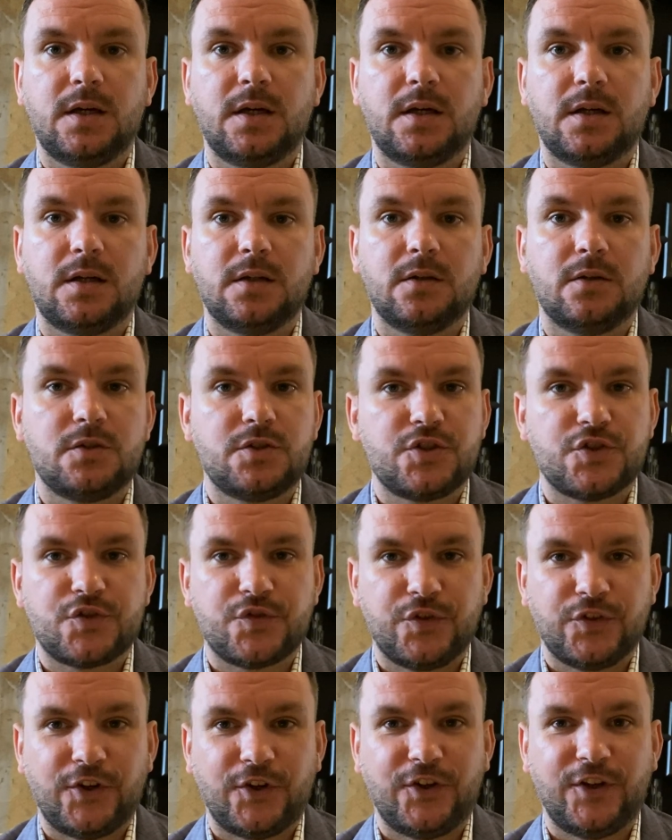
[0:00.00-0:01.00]
not
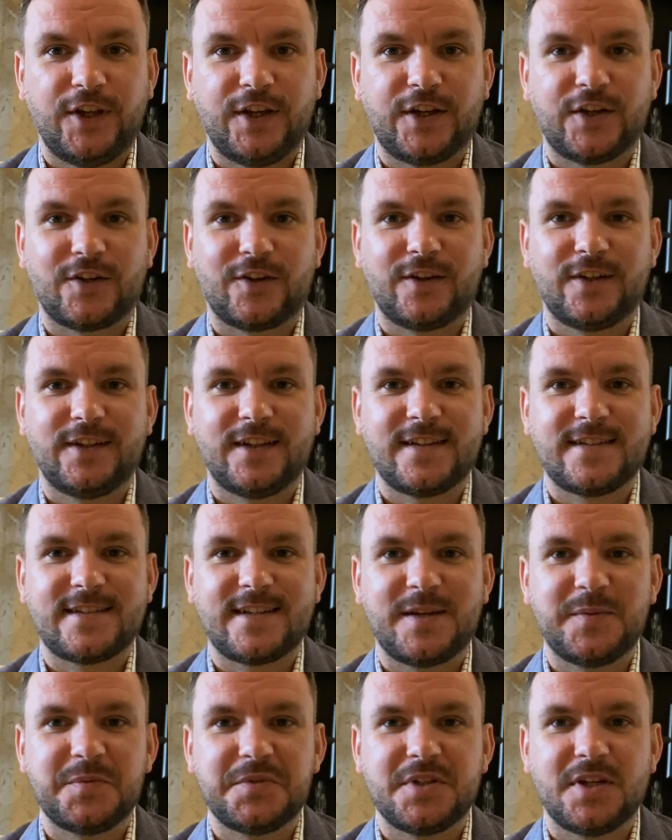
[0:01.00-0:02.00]
just for the ticker, that's
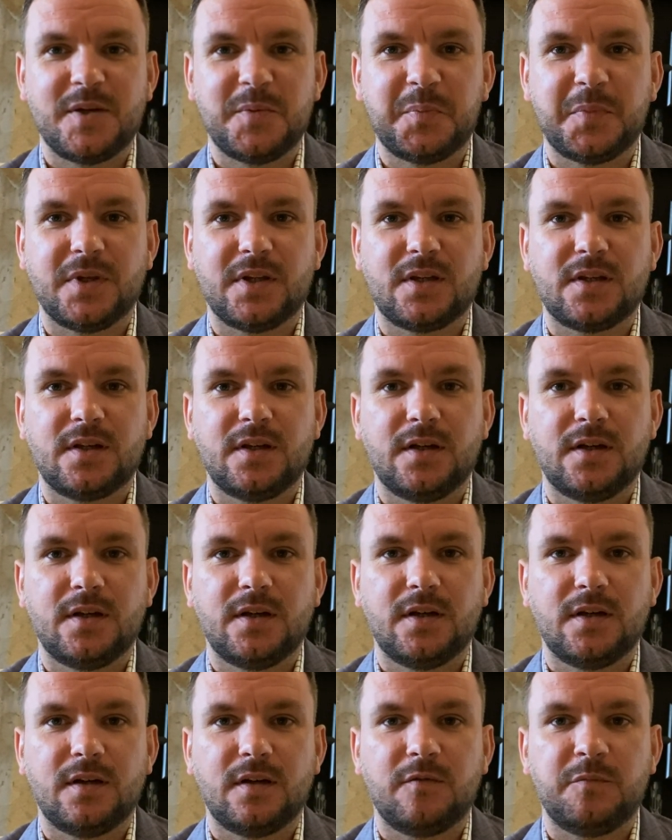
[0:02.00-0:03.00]
MJ, but
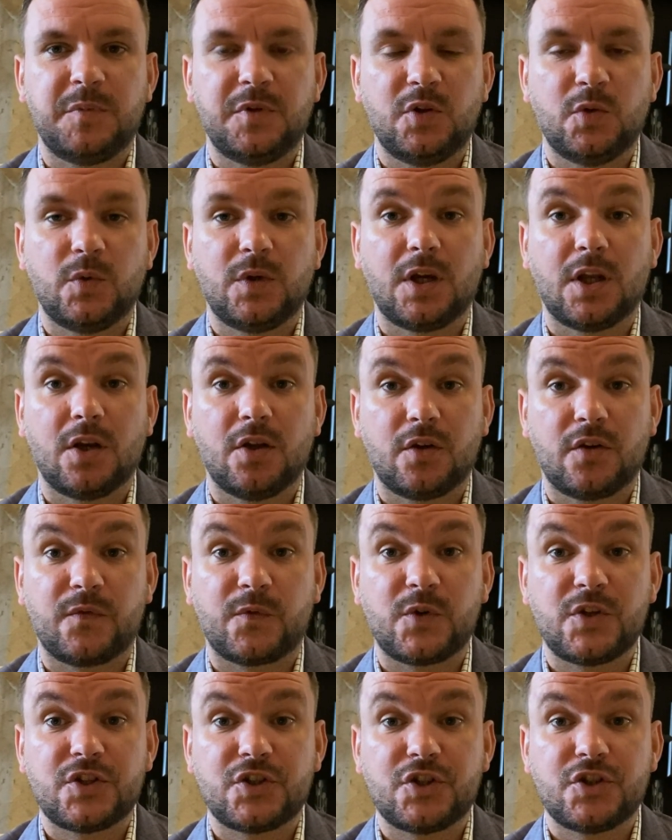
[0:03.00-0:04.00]
I've been doing a lot
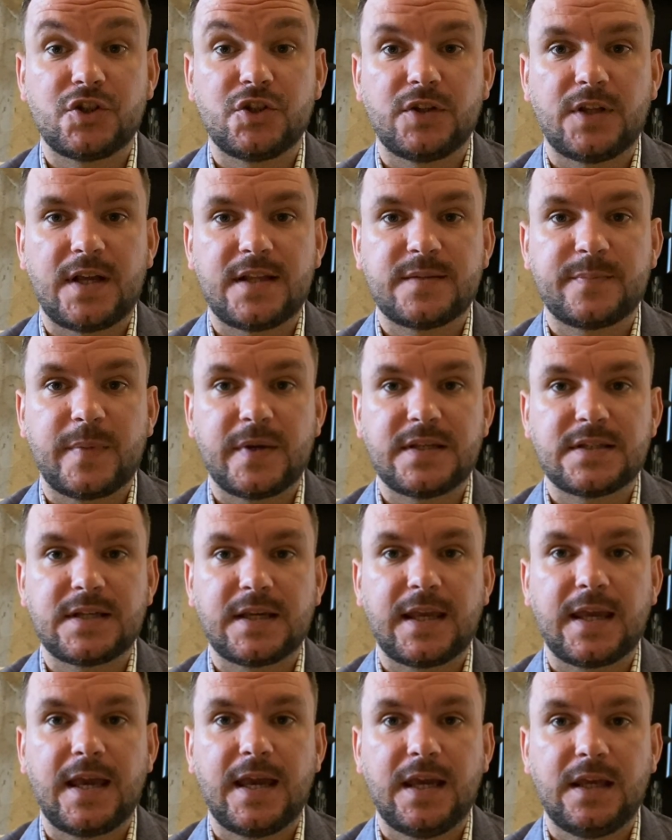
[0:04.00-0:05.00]
of research in that space
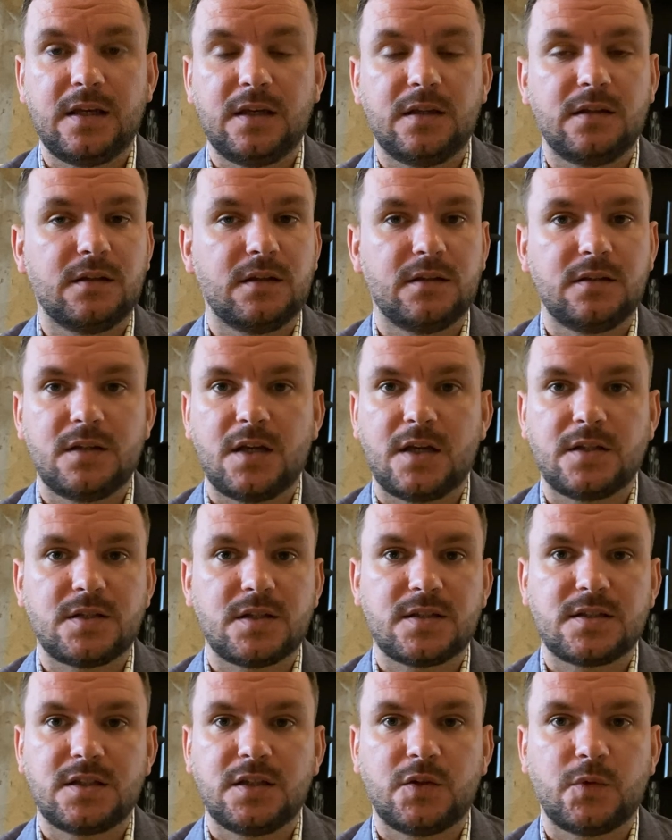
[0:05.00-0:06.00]
again, and I
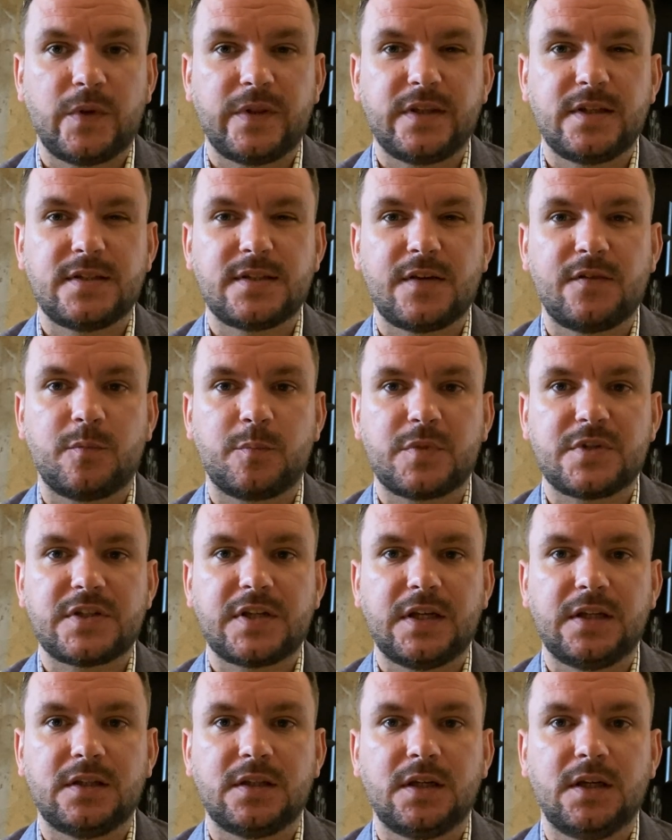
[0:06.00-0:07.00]
just see
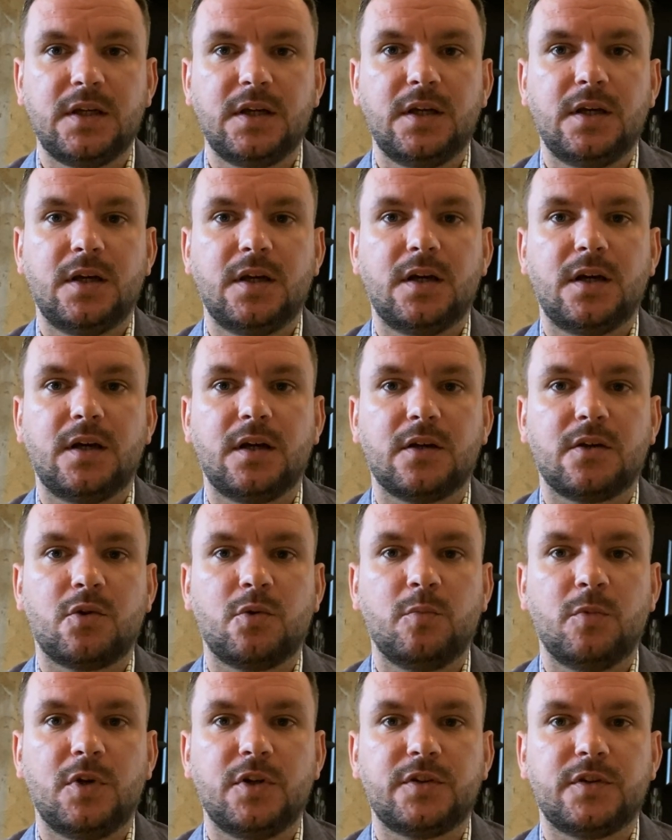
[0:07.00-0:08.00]
27%
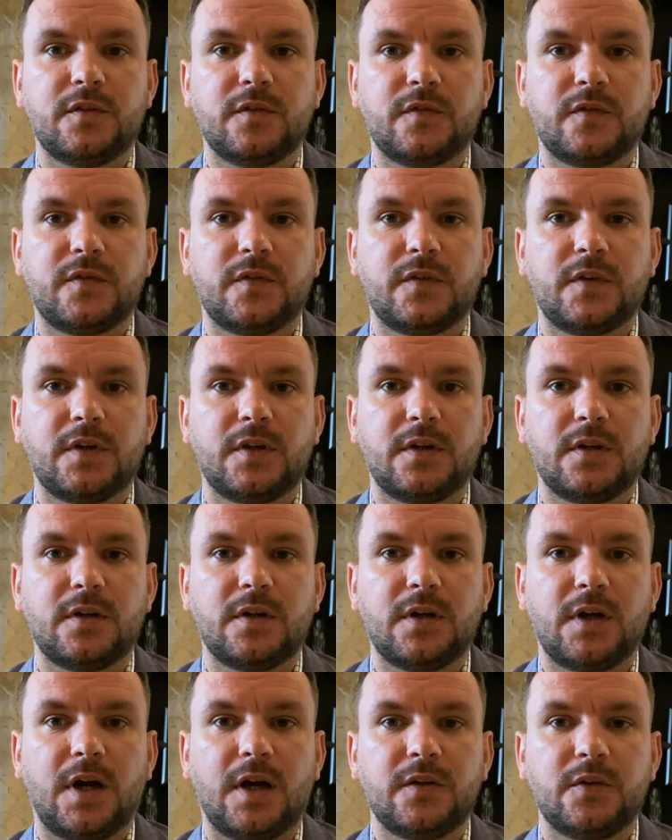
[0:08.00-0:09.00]
cumulative
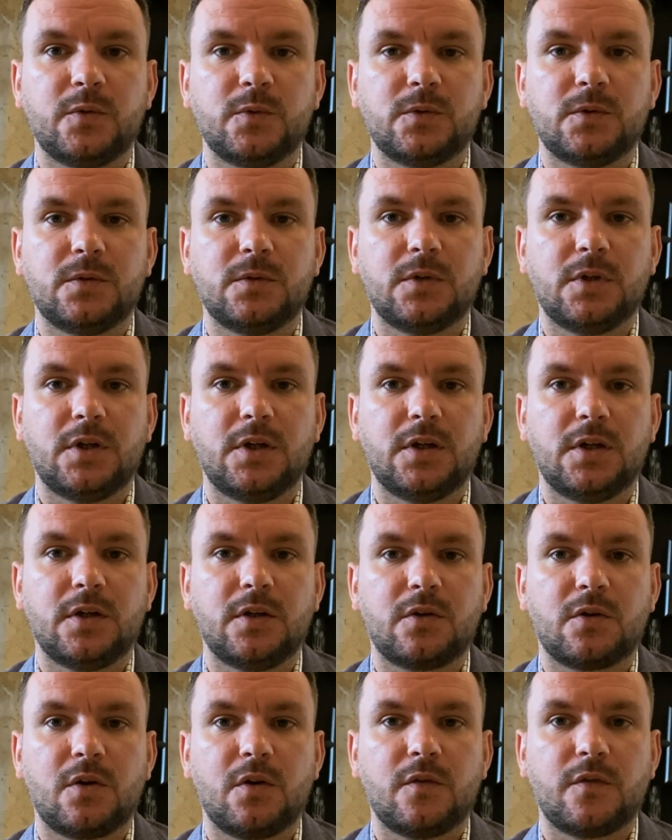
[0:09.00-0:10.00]
annual
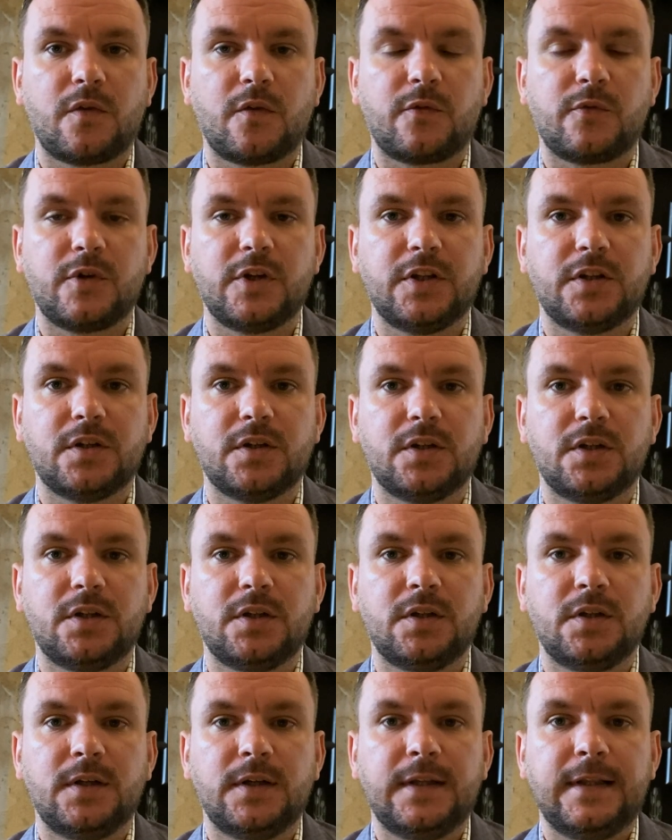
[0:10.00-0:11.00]
growth of return.